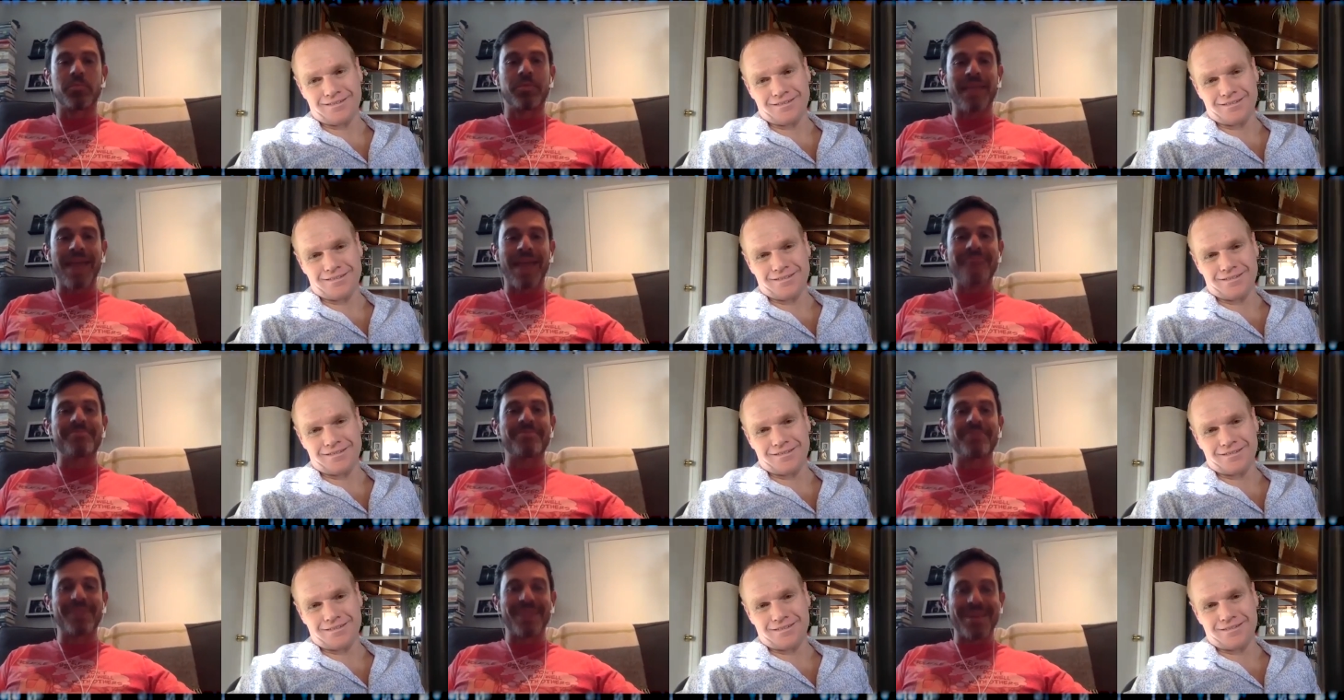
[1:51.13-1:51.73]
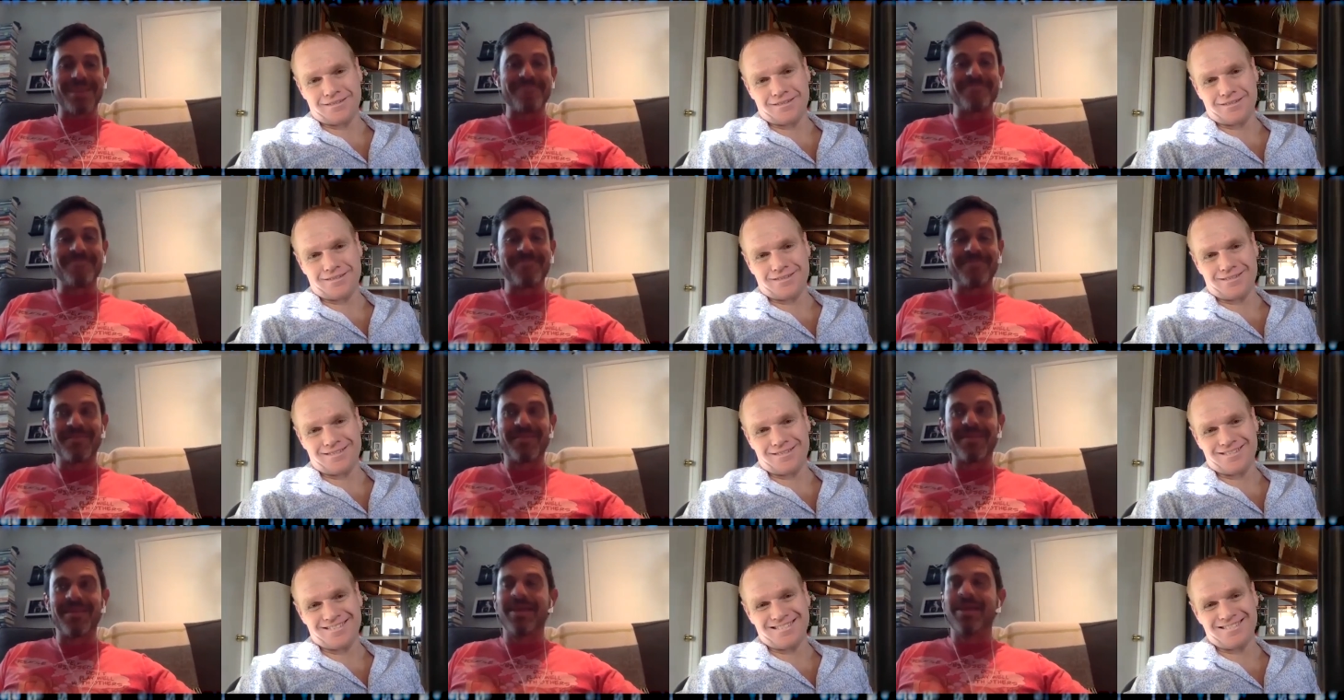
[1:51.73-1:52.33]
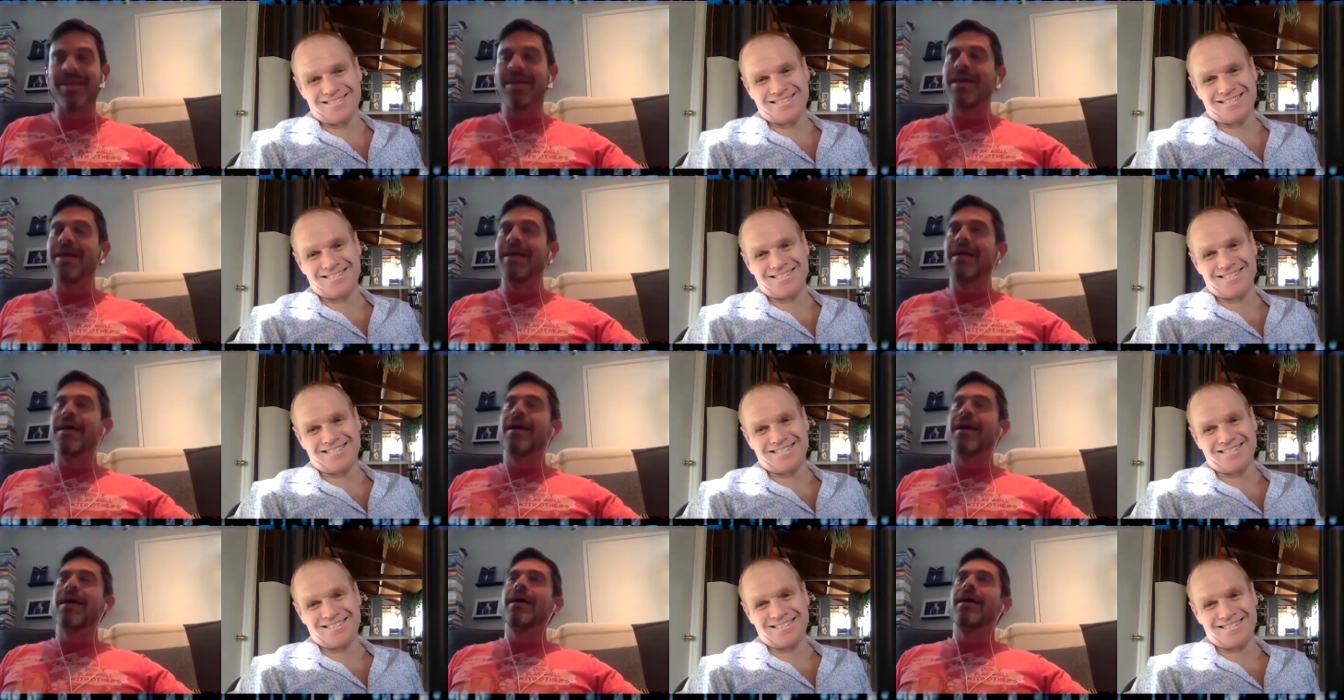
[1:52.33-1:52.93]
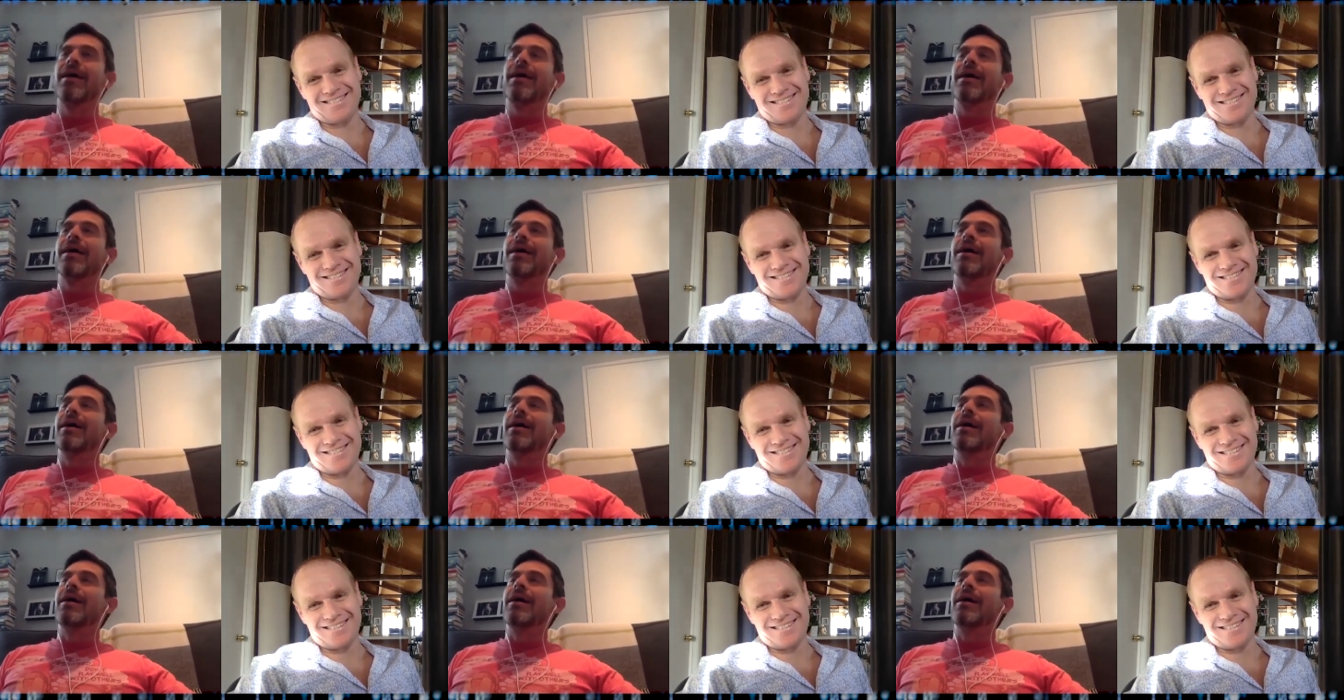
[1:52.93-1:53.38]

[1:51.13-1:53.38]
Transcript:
Speaker 1: capital m mm.